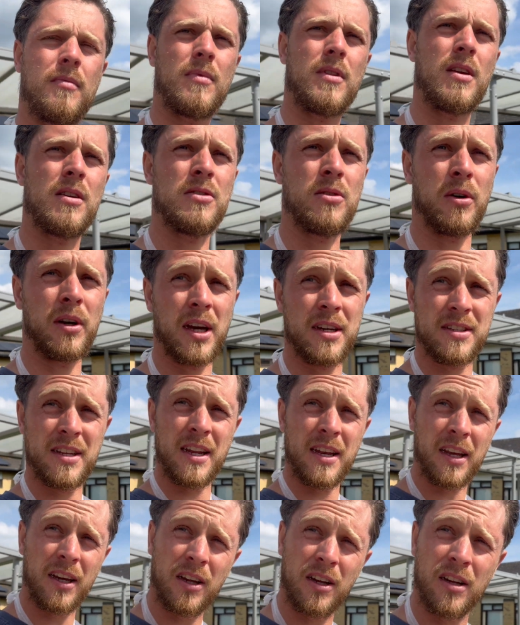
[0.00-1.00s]
So I guess then
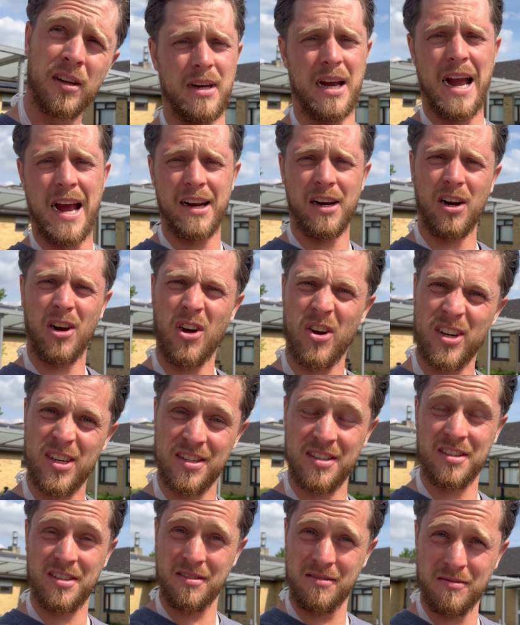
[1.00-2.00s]
they're gonna
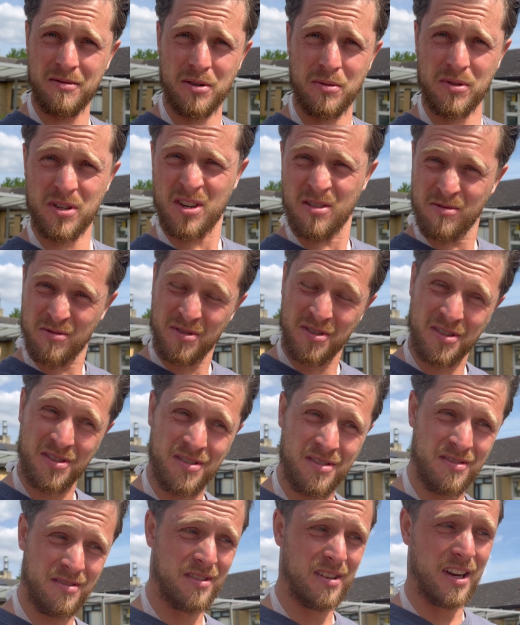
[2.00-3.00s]
analyze the results
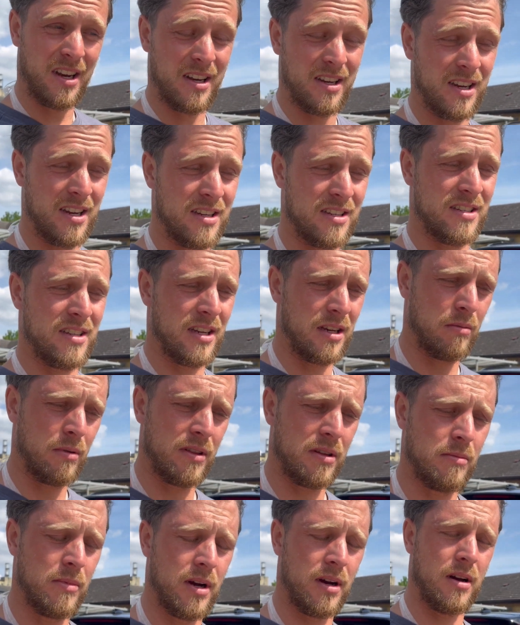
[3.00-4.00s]
and then see whether
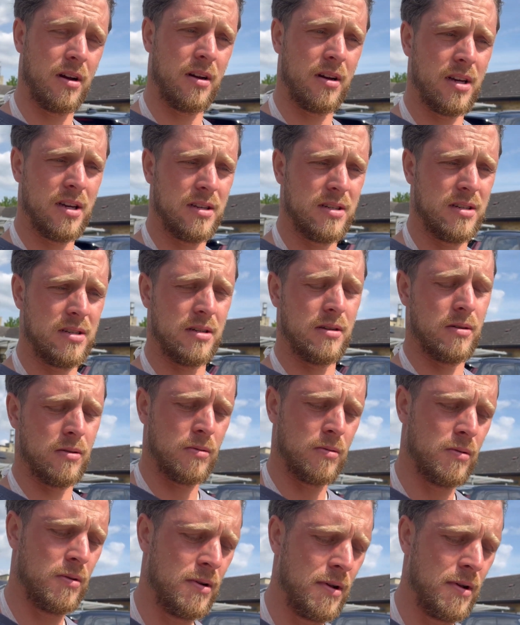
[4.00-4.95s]
my heart is still